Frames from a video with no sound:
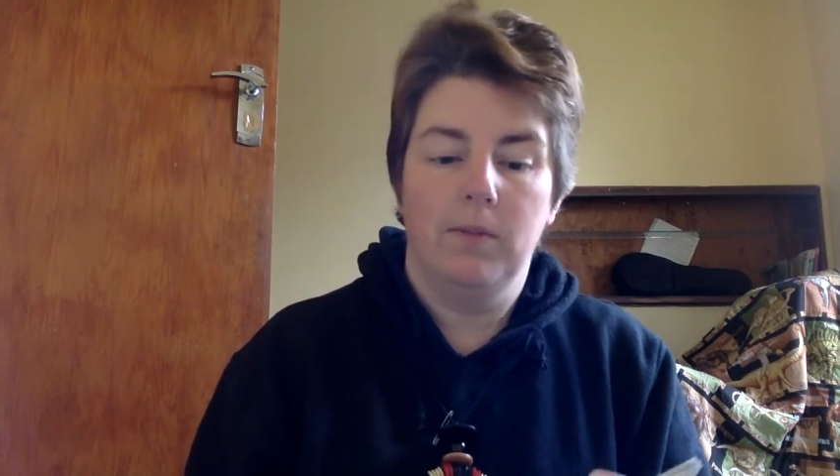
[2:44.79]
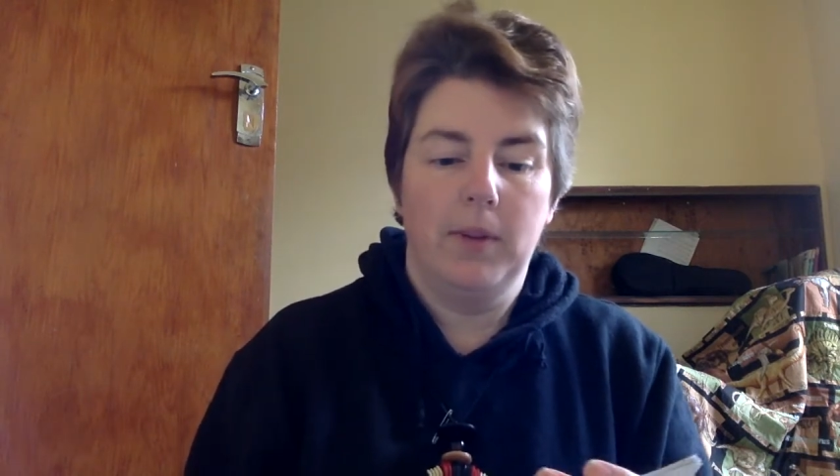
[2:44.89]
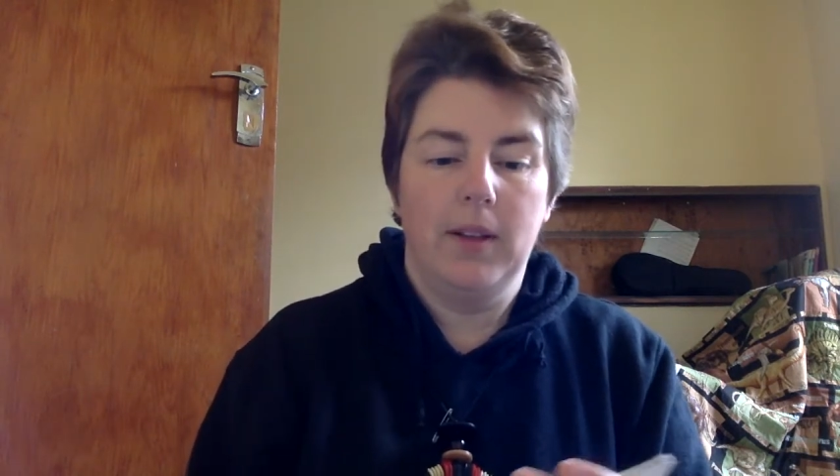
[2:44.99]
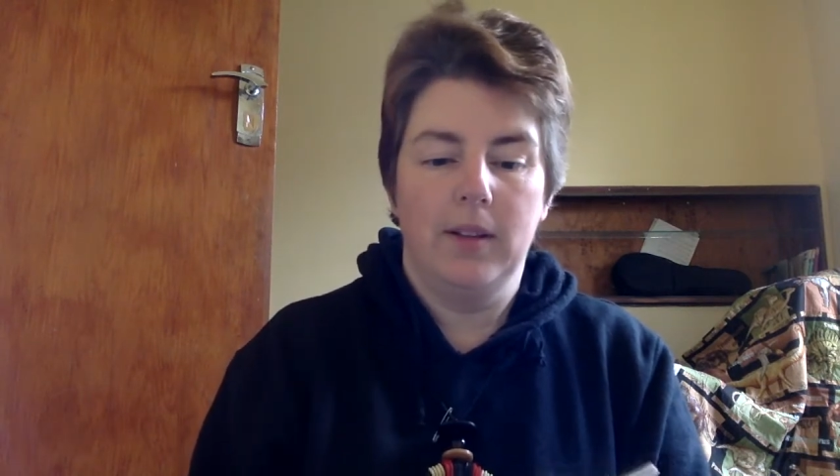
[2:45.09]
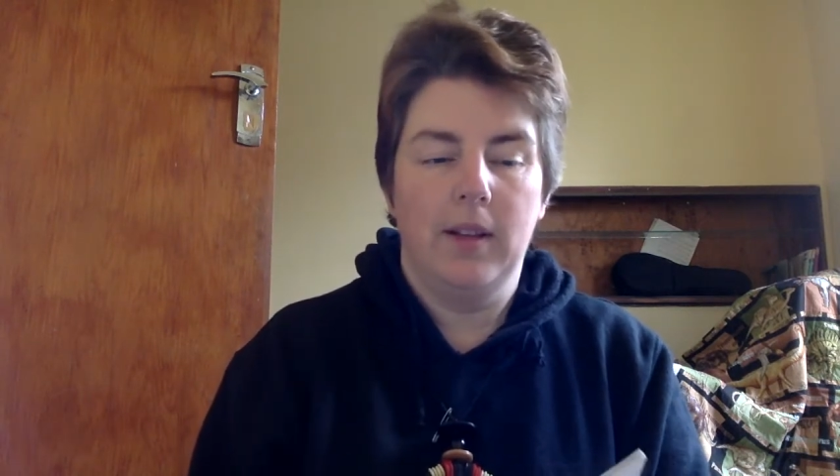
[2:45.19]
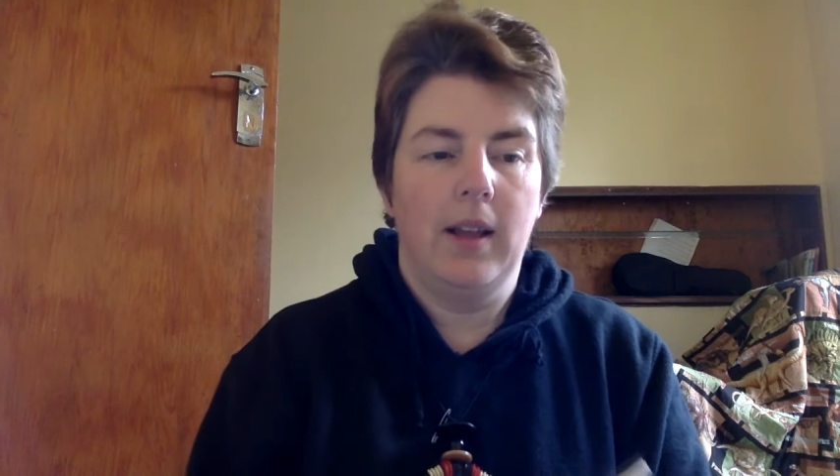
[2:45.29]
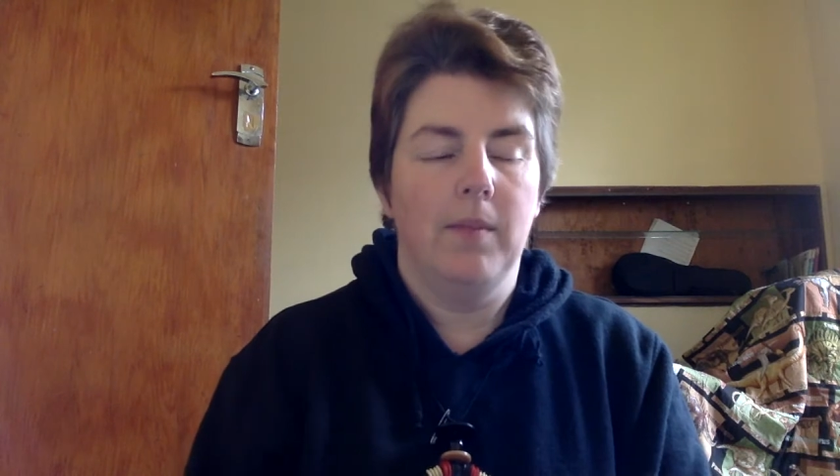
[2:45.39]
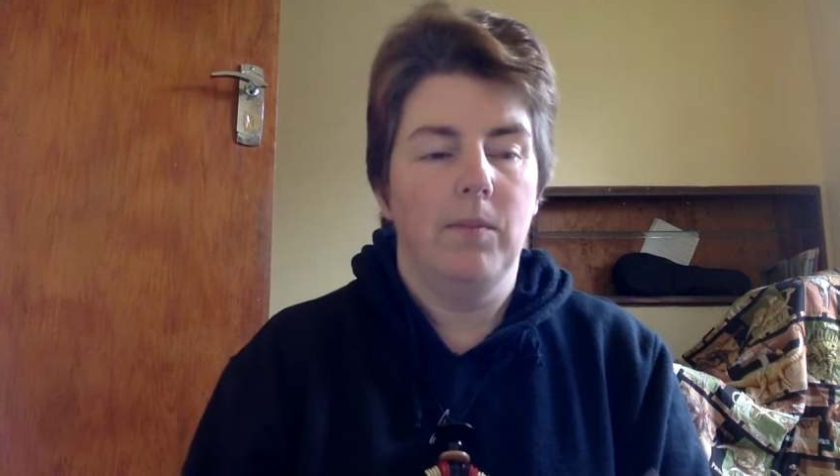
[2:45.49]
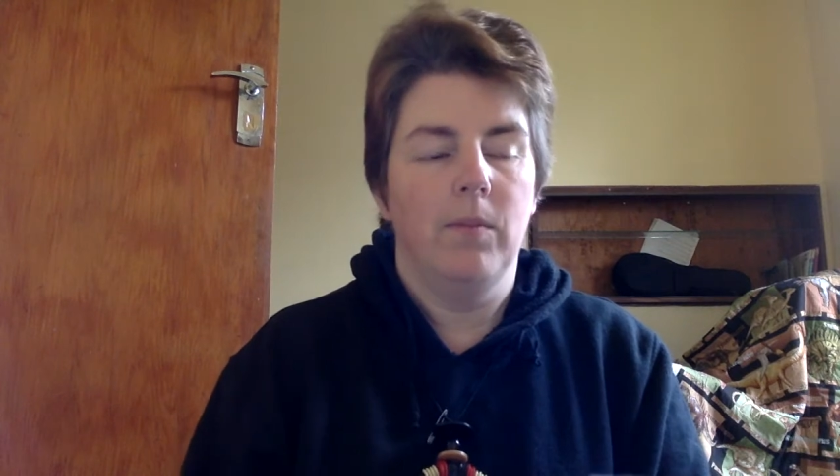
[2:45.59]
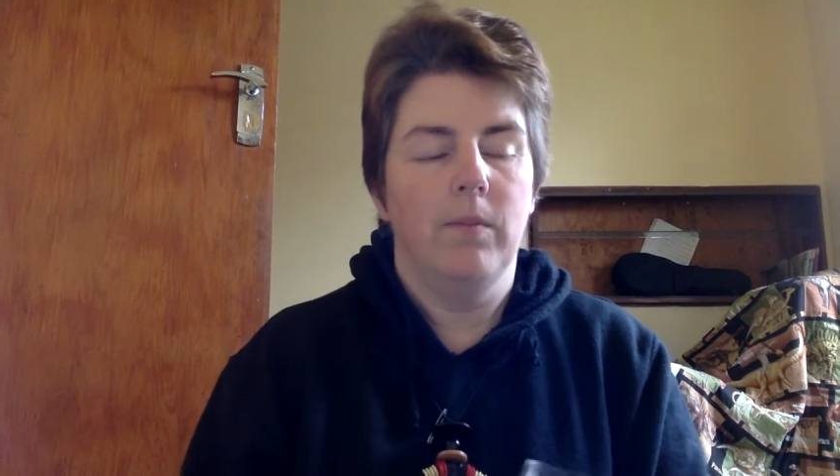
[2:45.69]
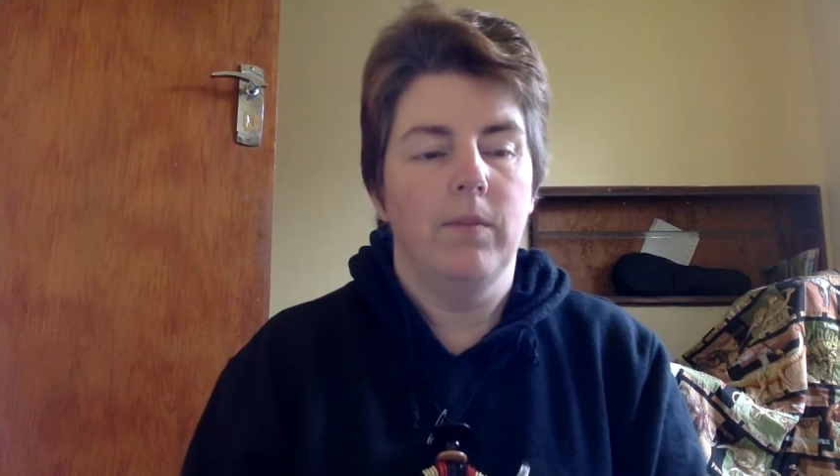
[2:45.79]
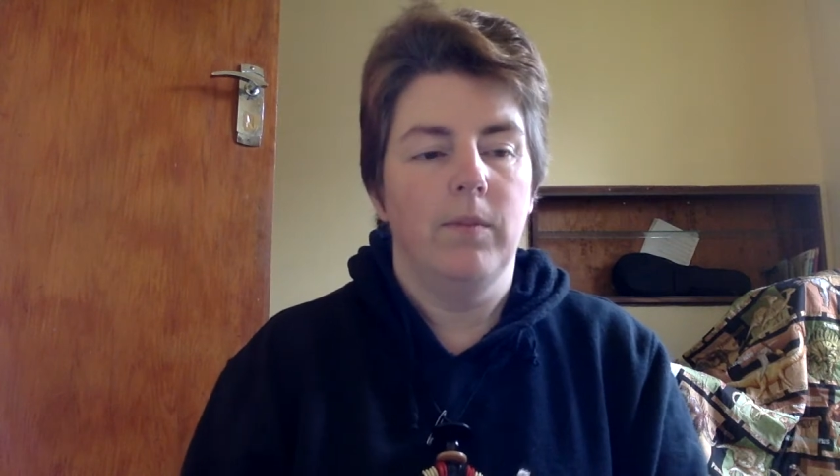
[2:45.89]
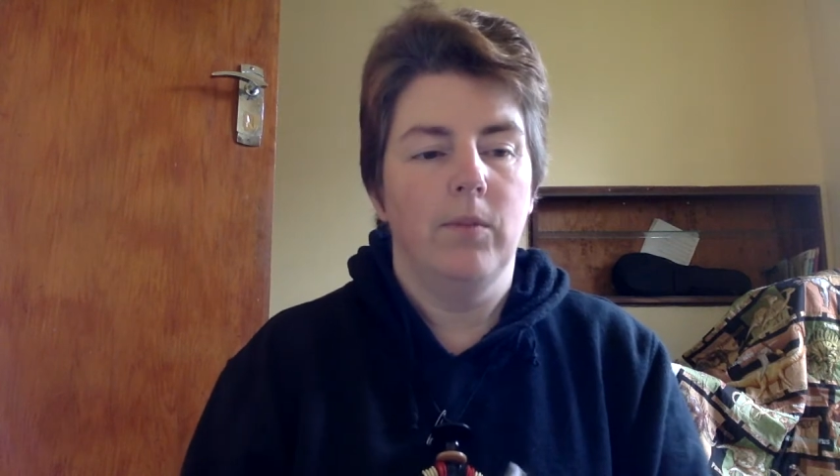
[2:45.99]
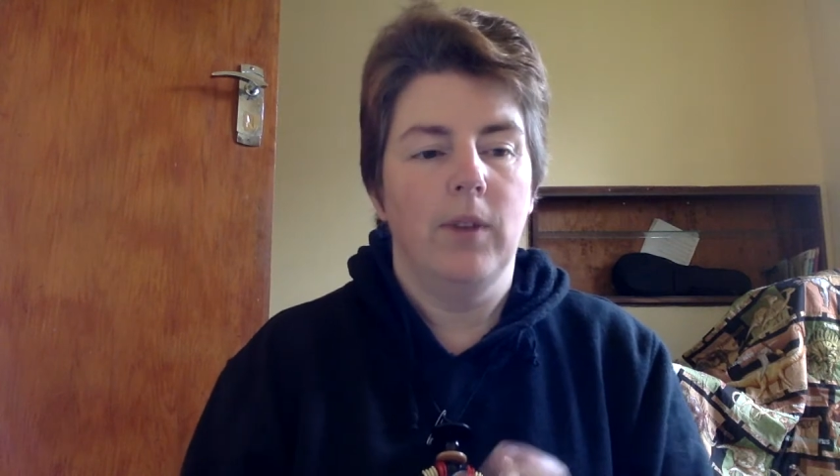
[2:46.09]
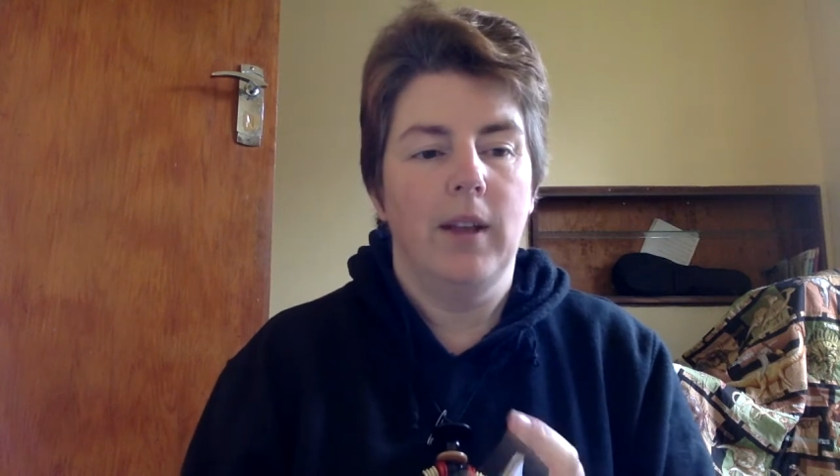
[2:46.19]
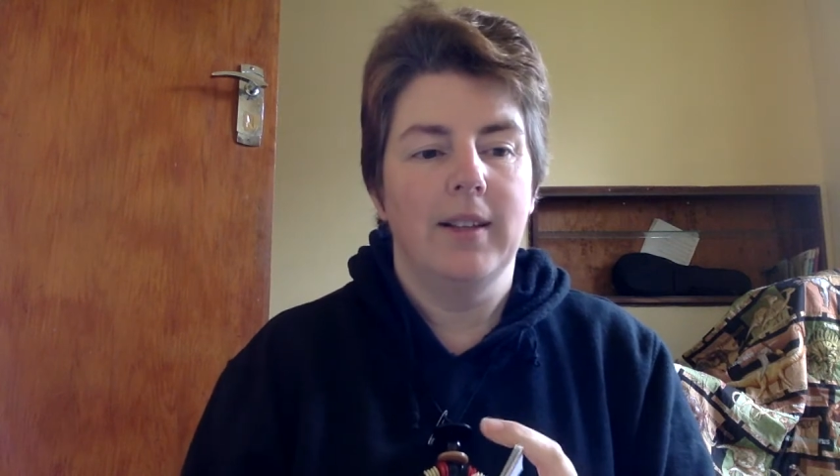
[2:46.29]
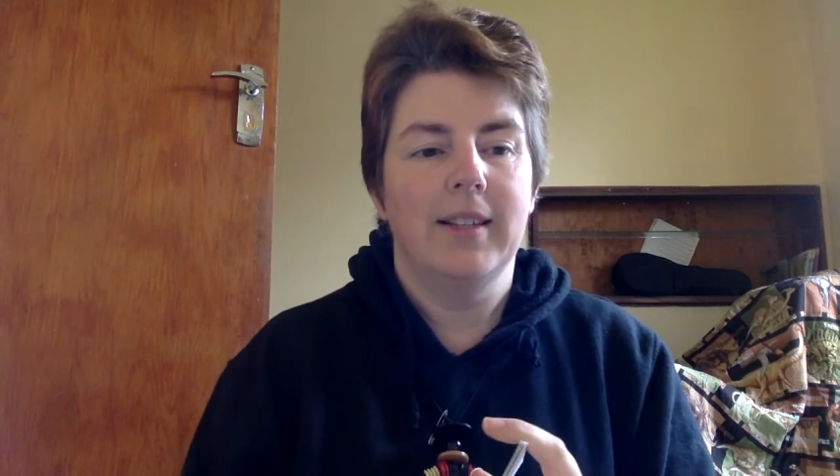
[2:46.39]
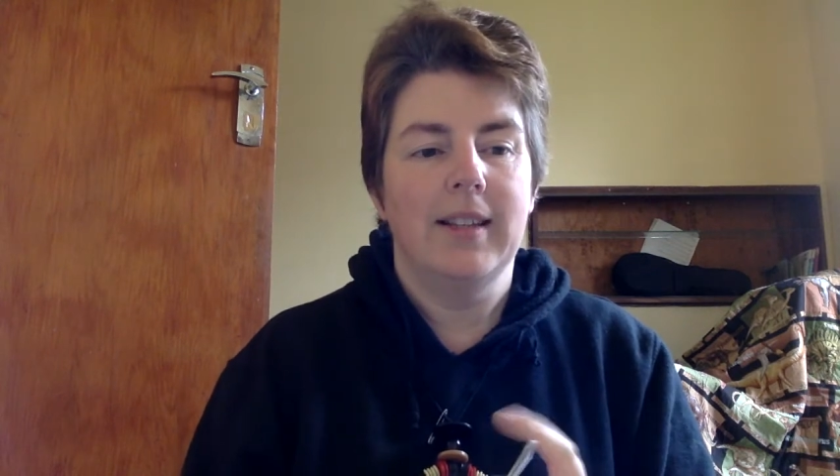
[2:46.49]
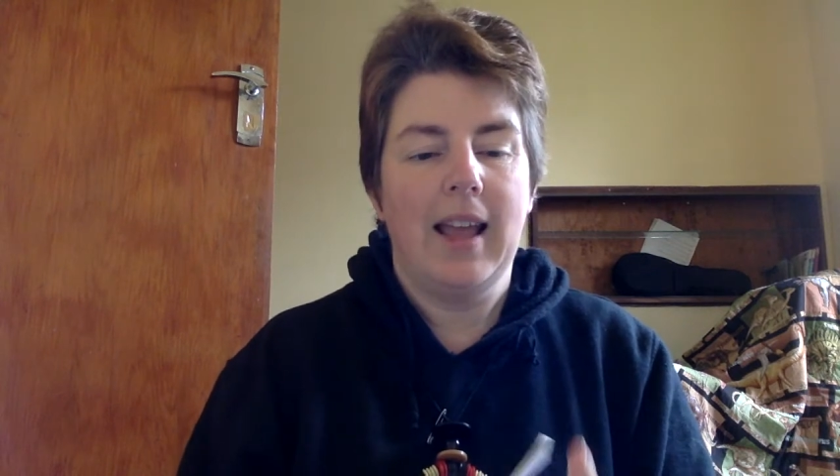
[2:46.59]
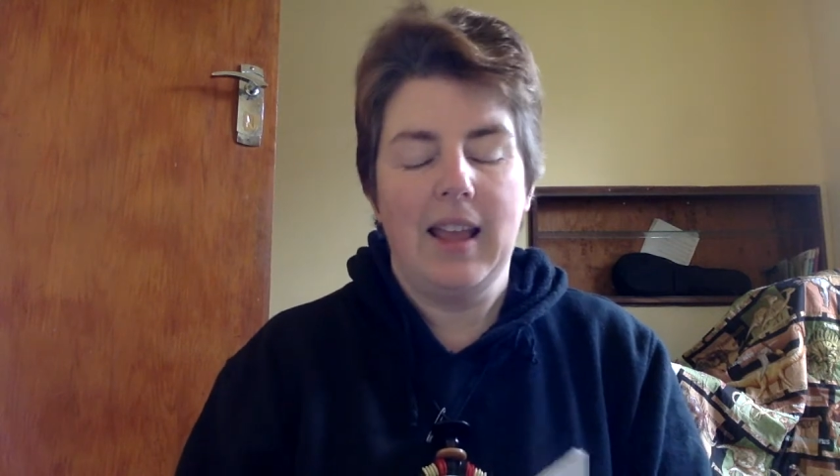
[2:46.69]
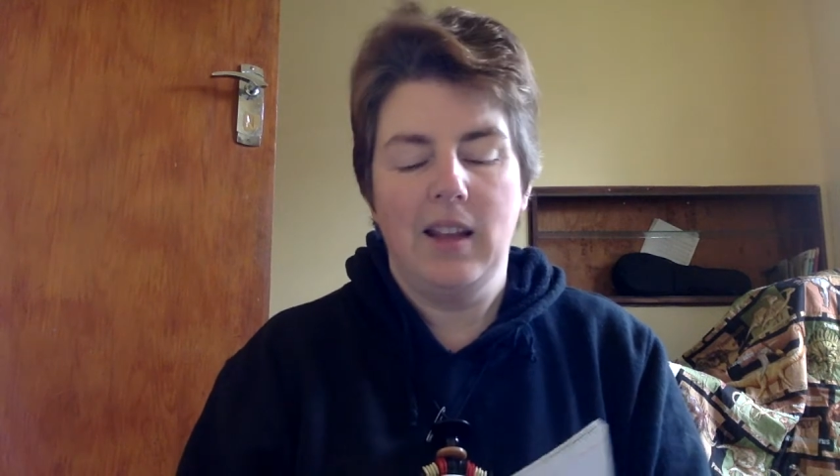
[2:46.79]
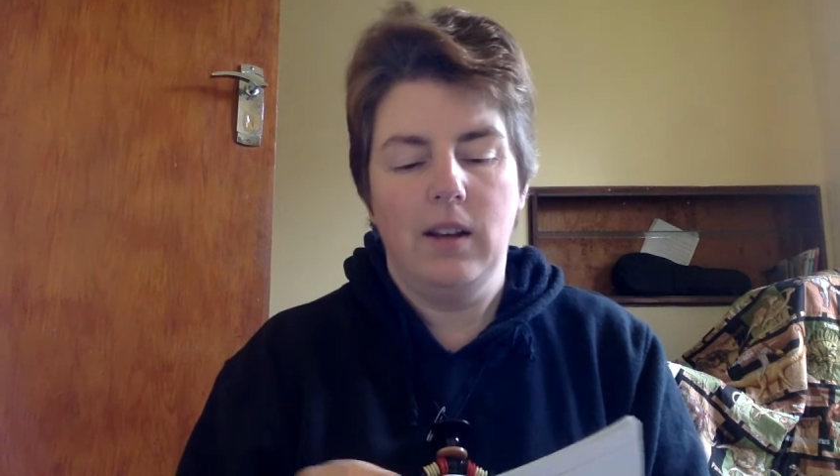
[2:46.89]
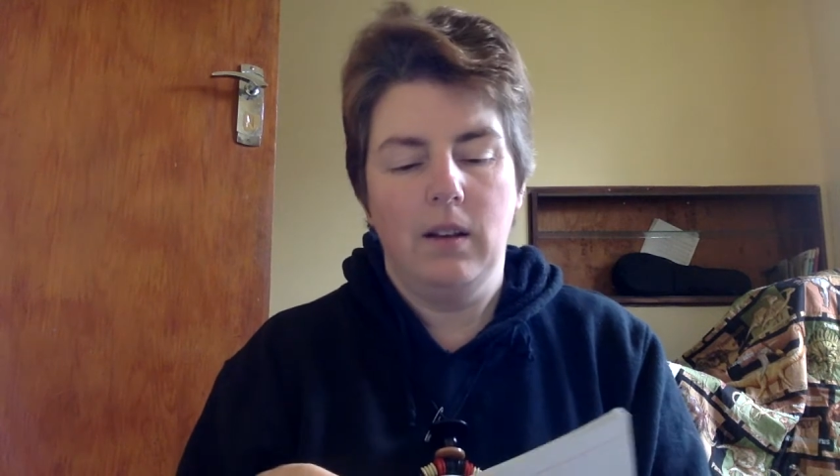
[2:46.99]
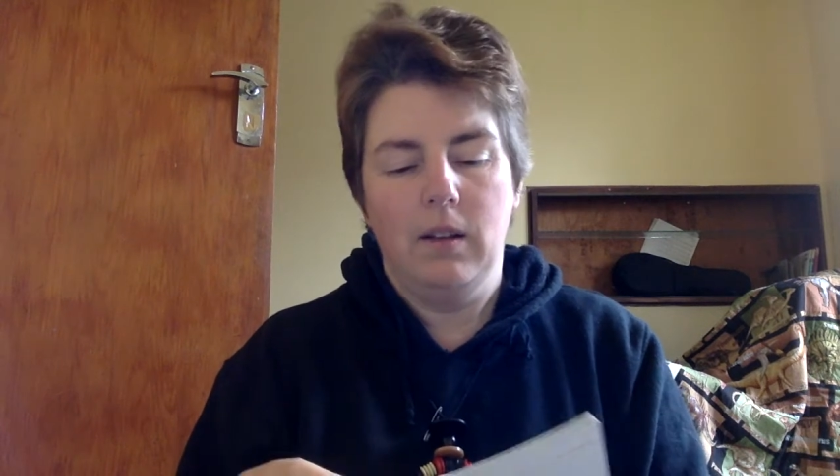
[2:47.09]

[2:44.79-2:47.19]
been pronounced said.